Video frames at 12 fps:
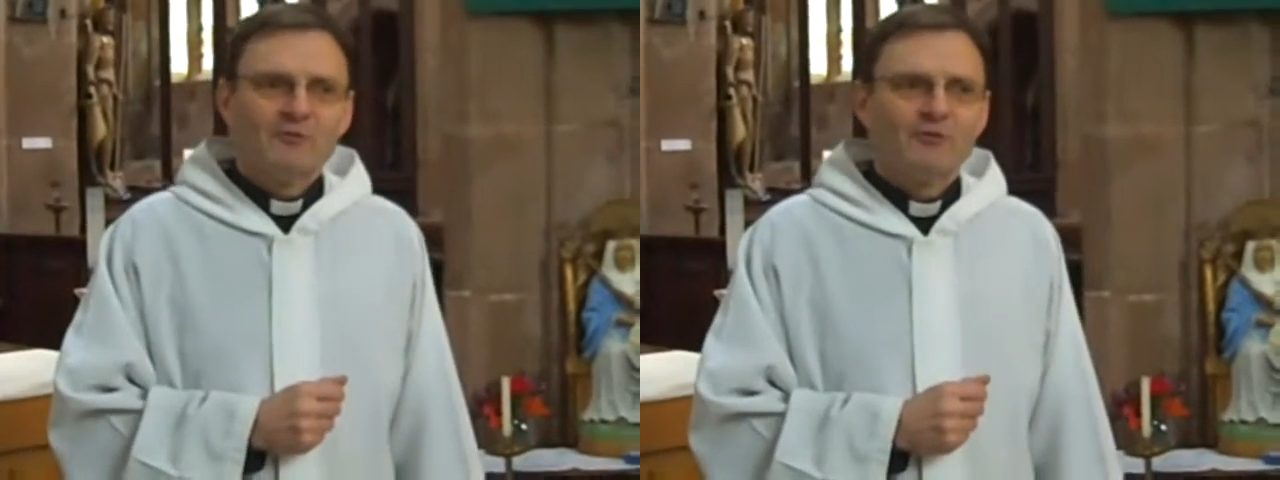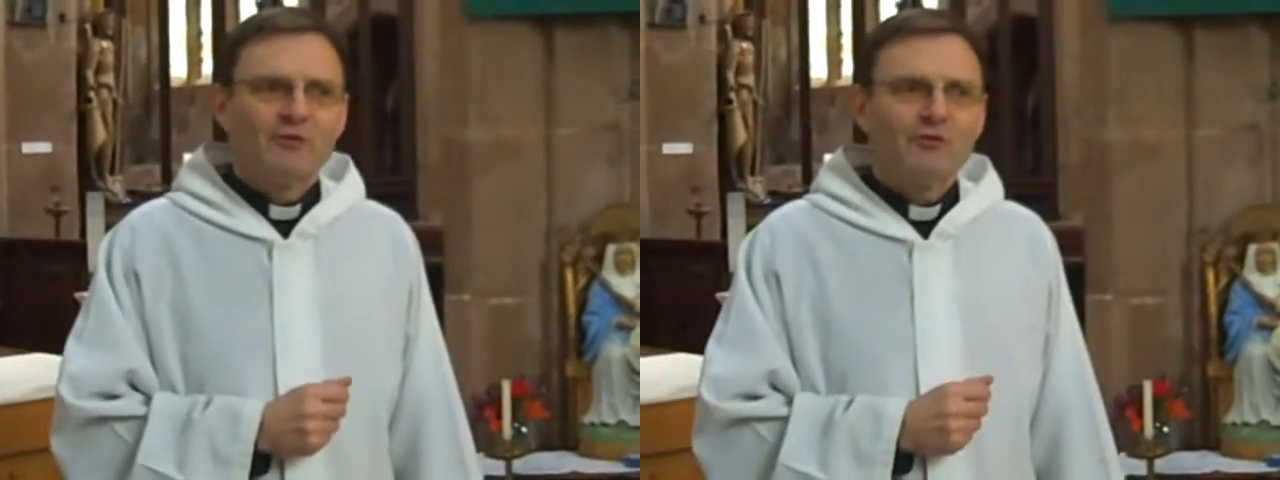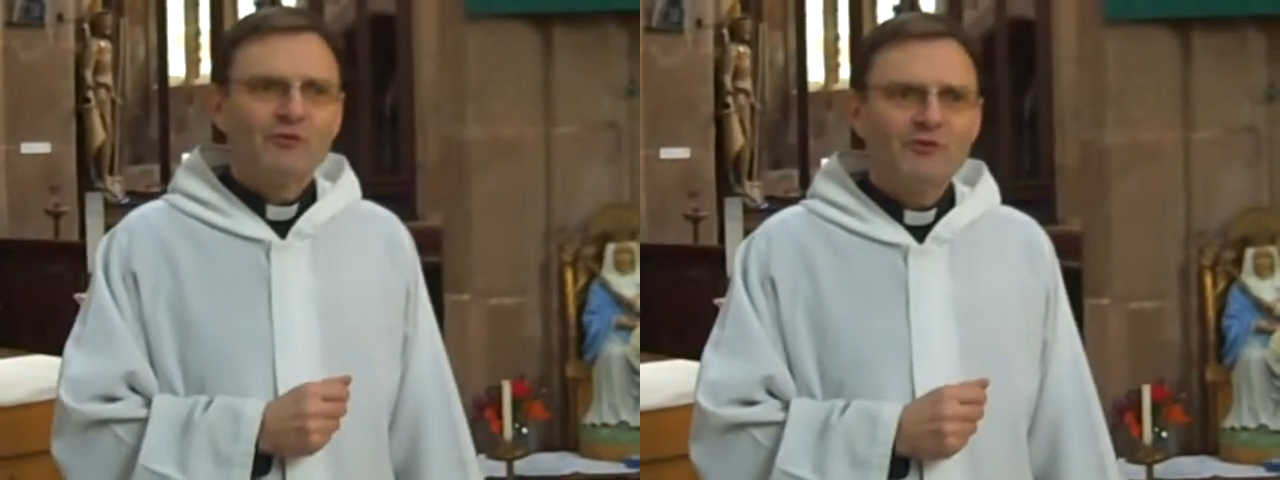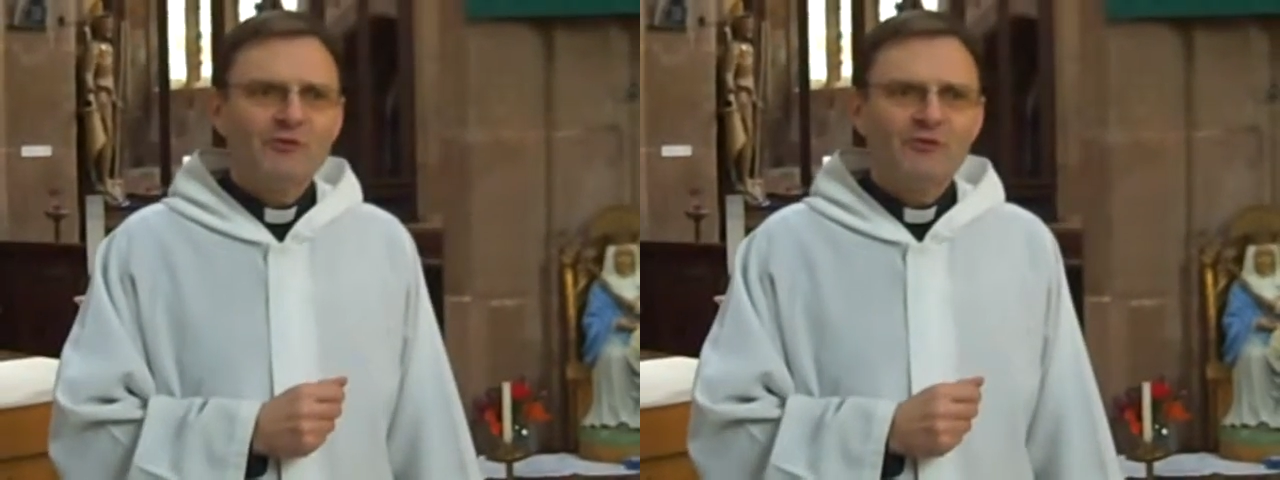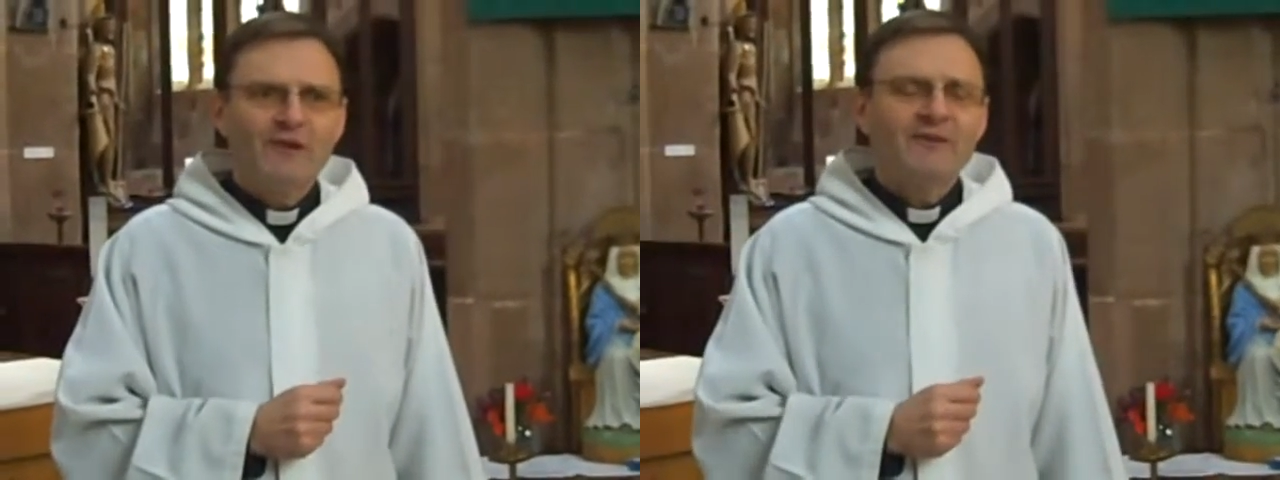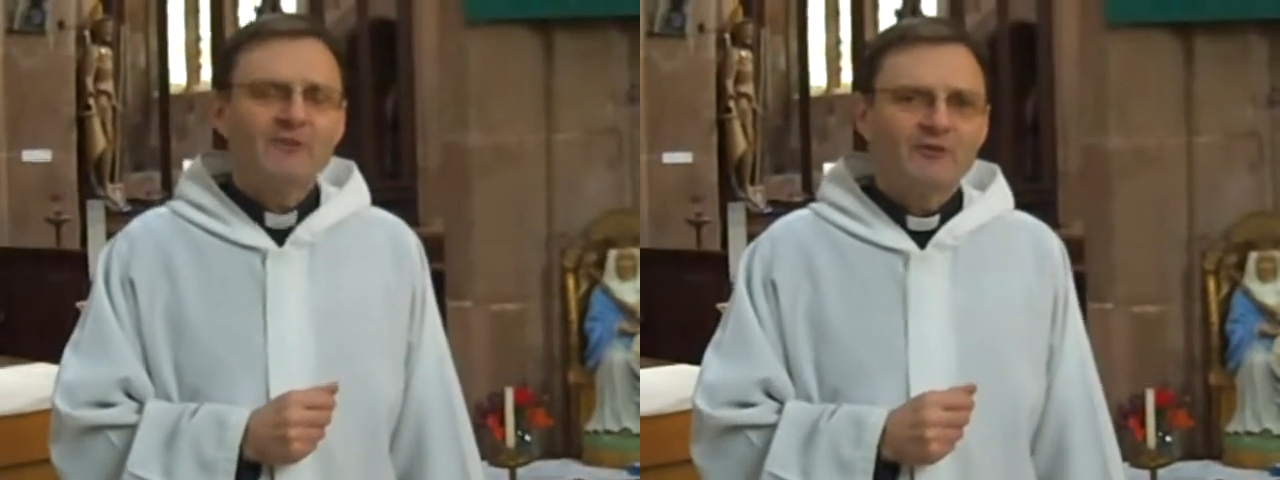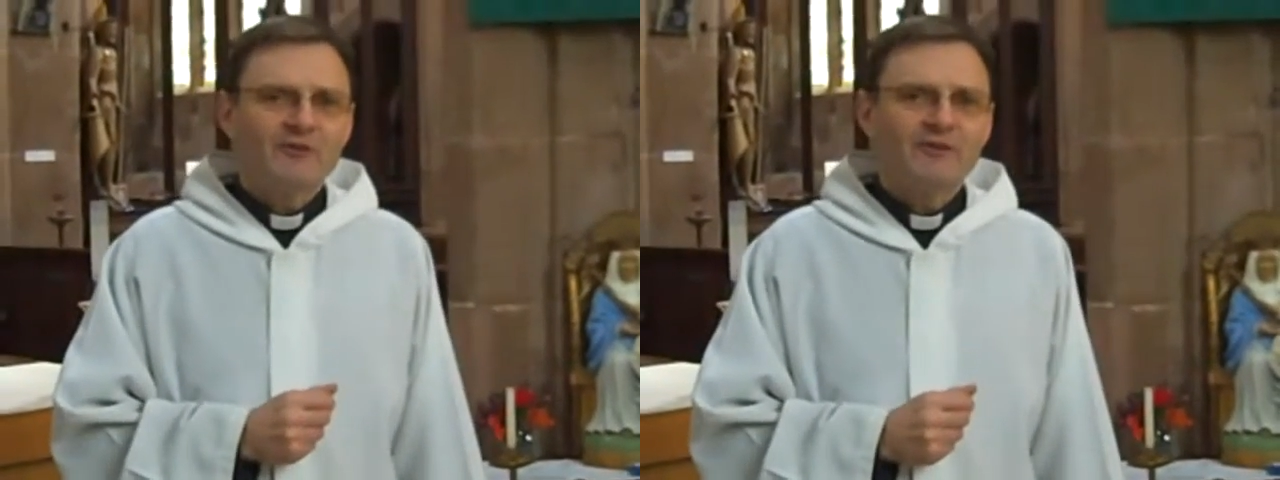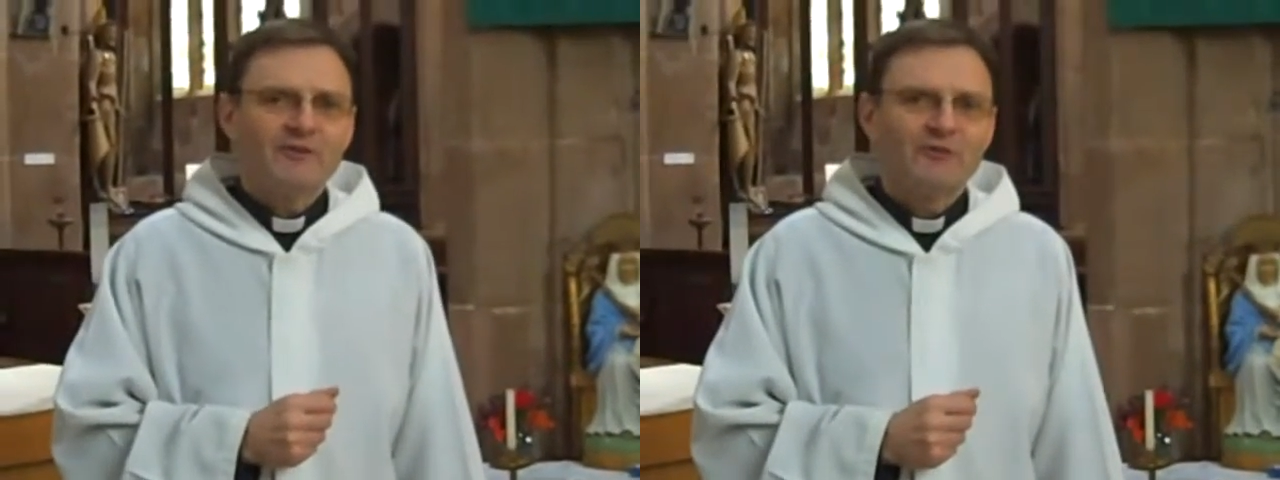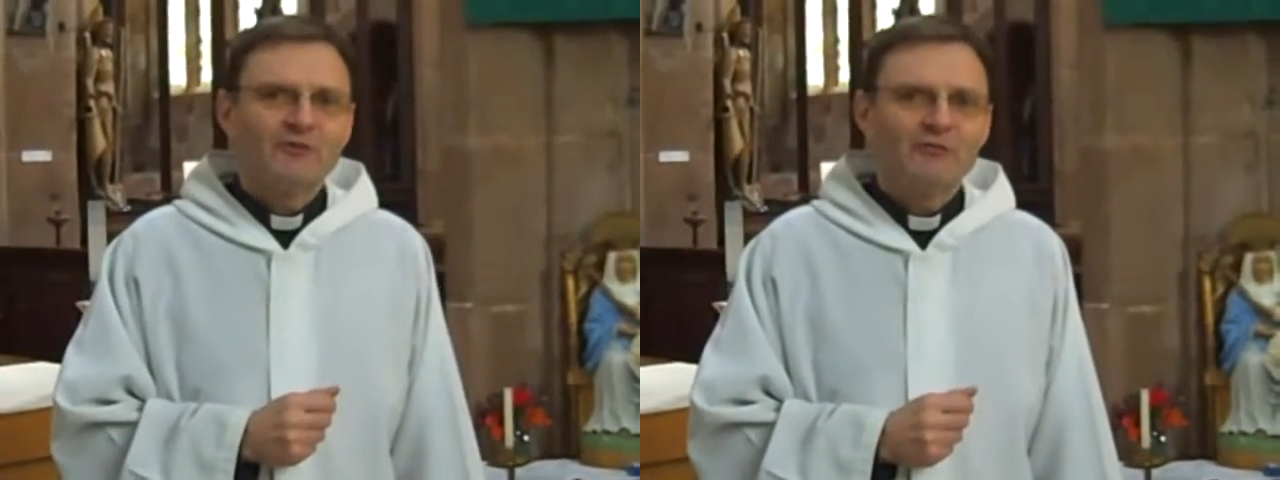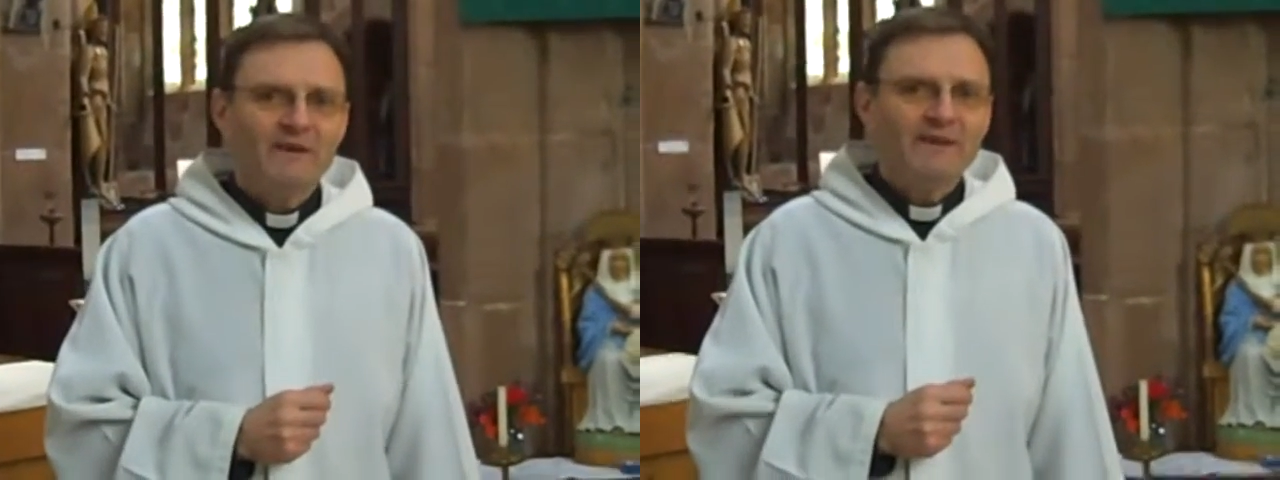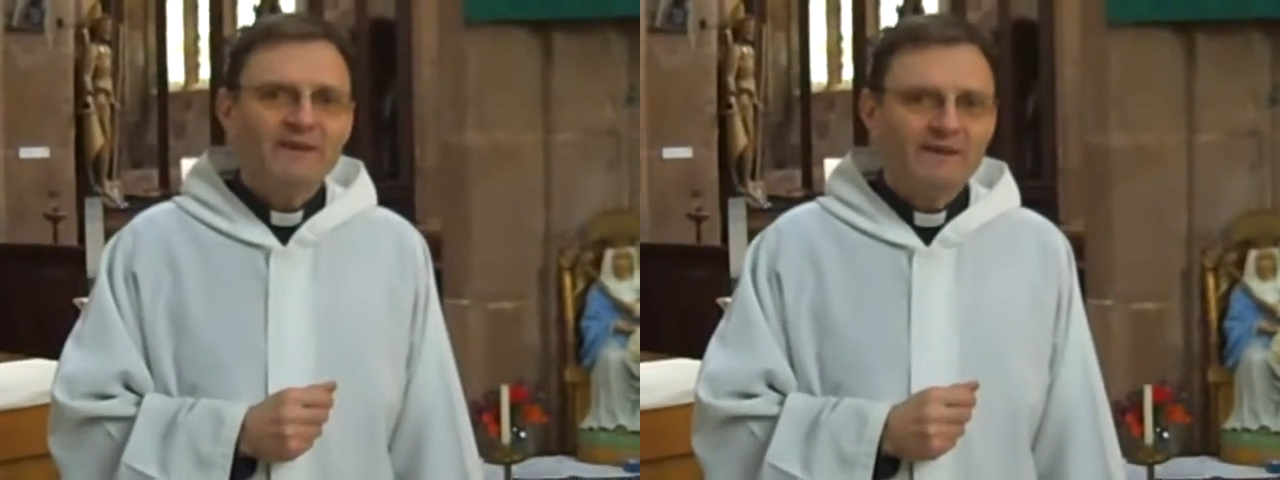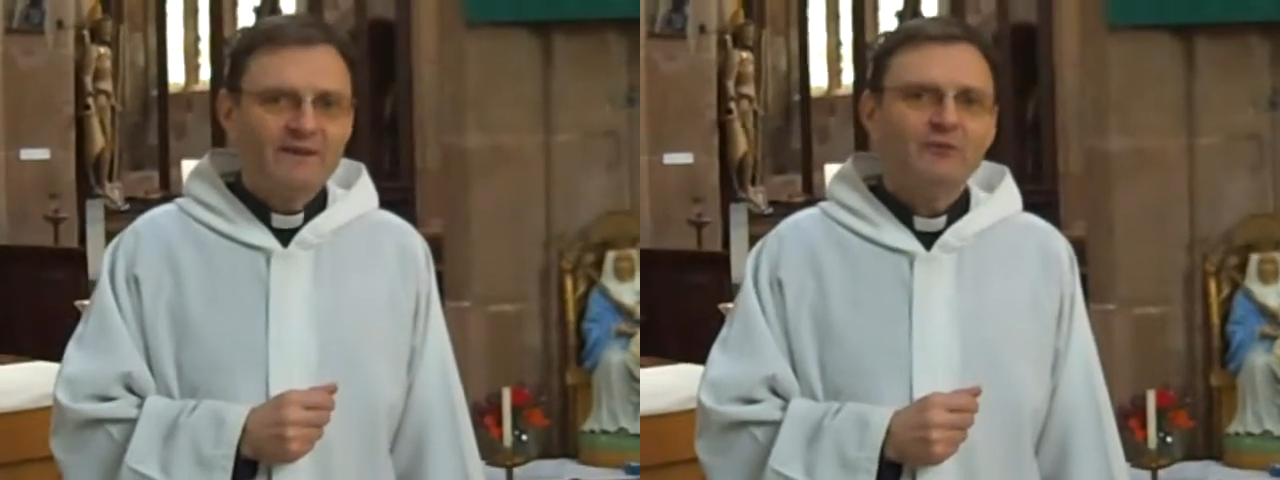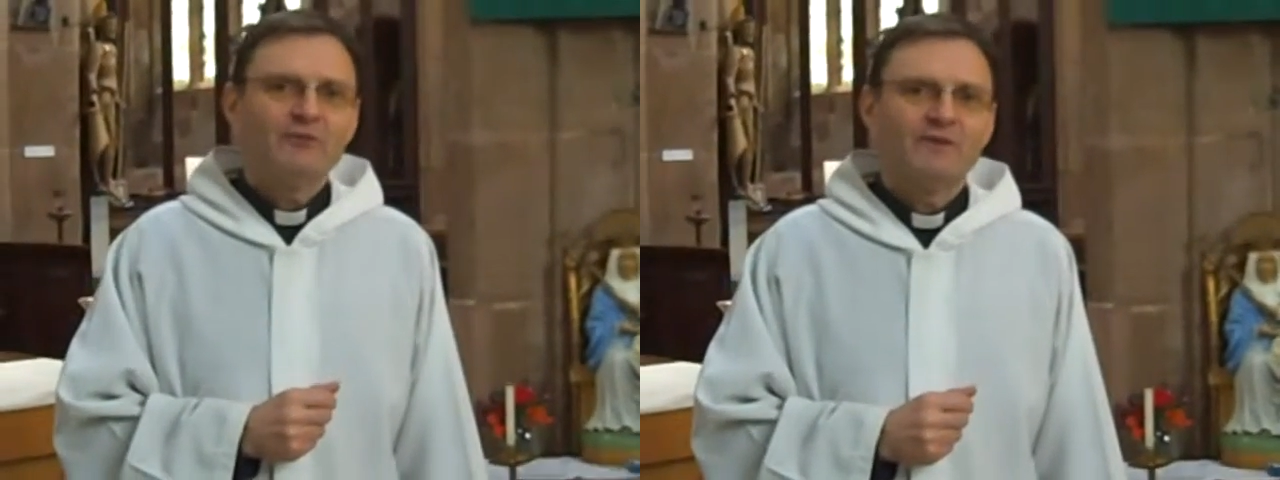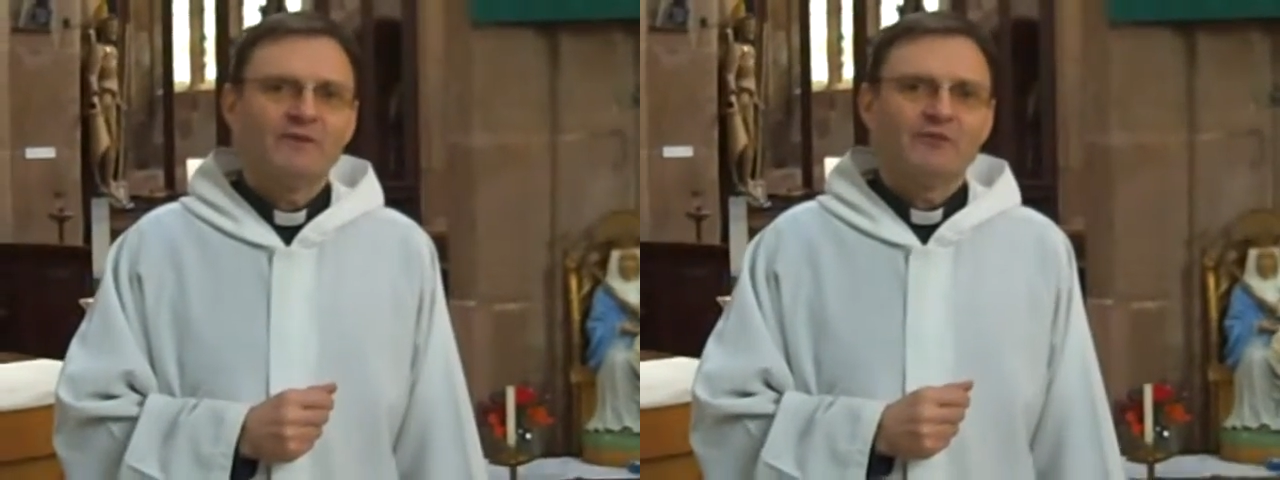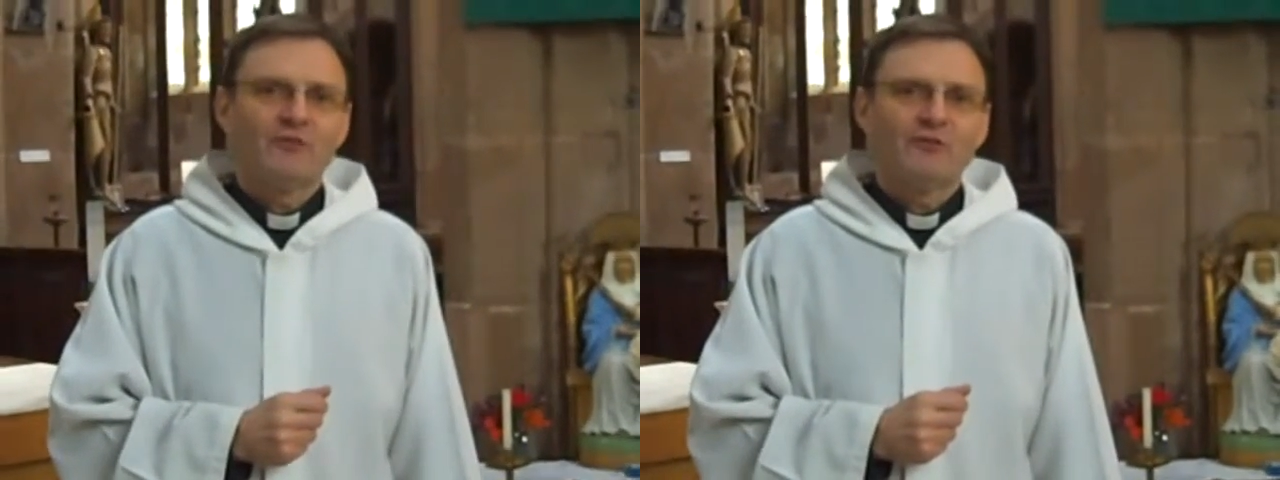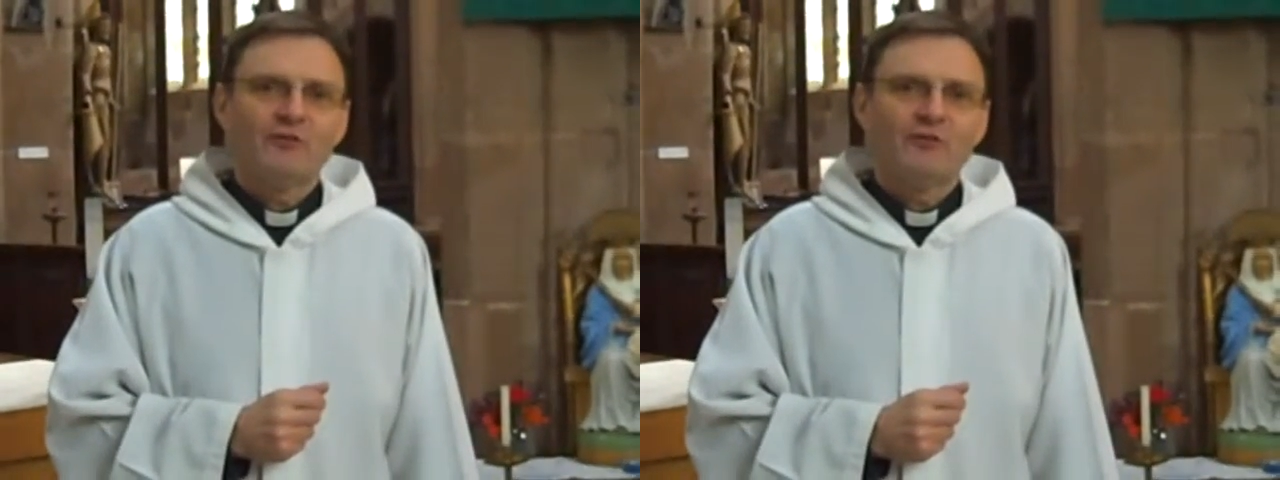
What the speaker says: Well, city centre church is very different